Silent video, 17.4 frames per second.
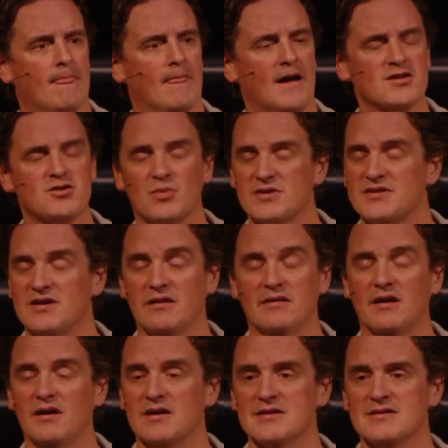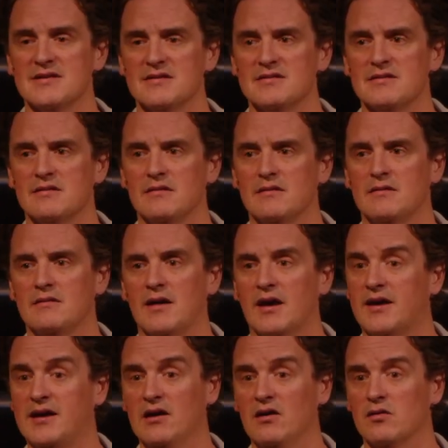That's what sin does.
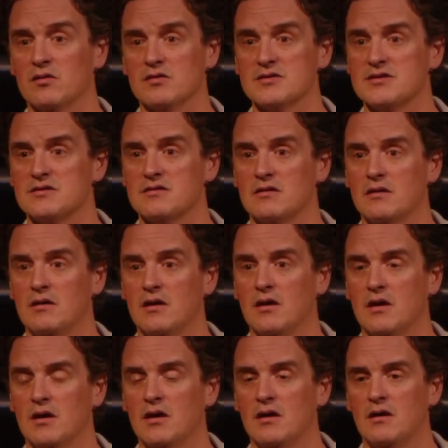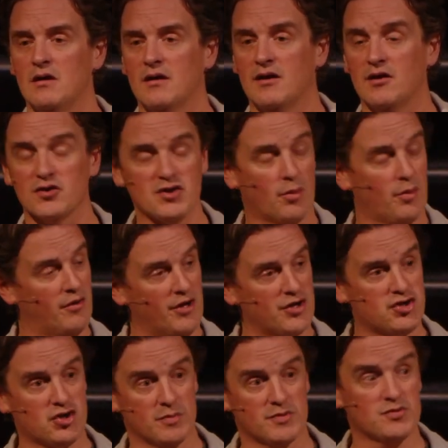It kills. It kills our
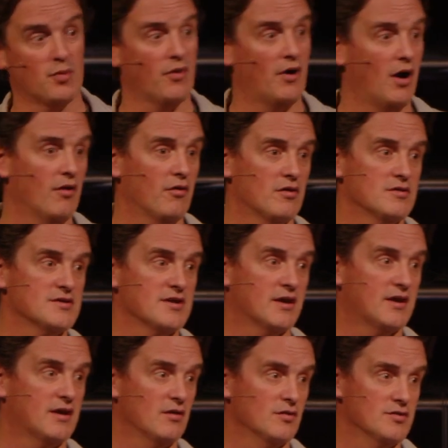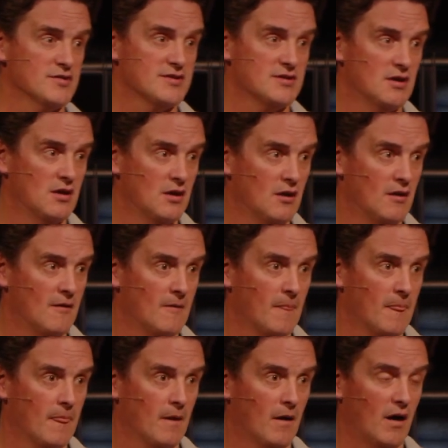relationships with others. It kills
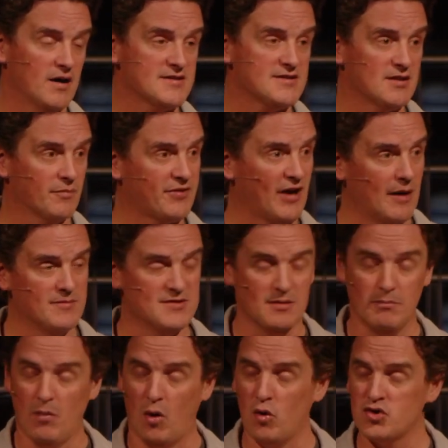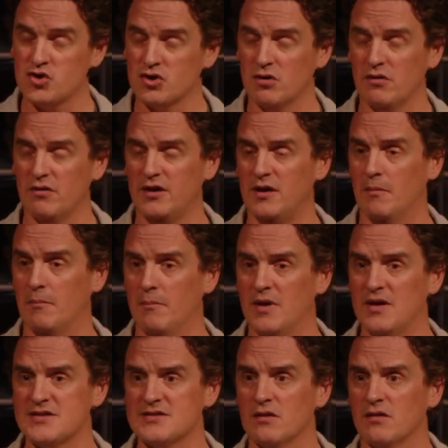us sometimes emotionally and
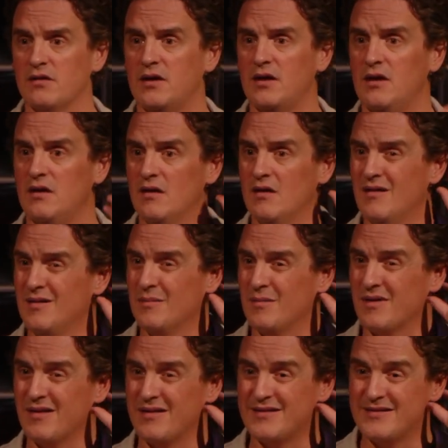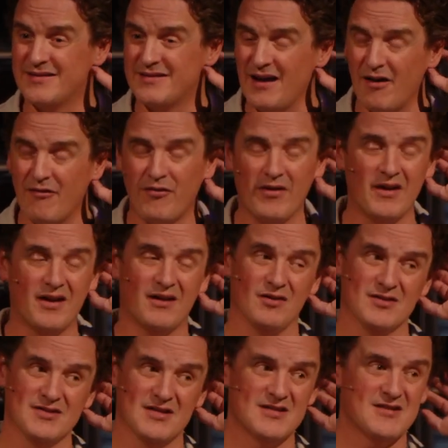mentally. Definitely
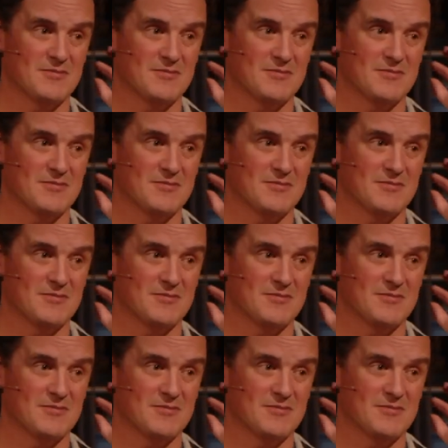kills us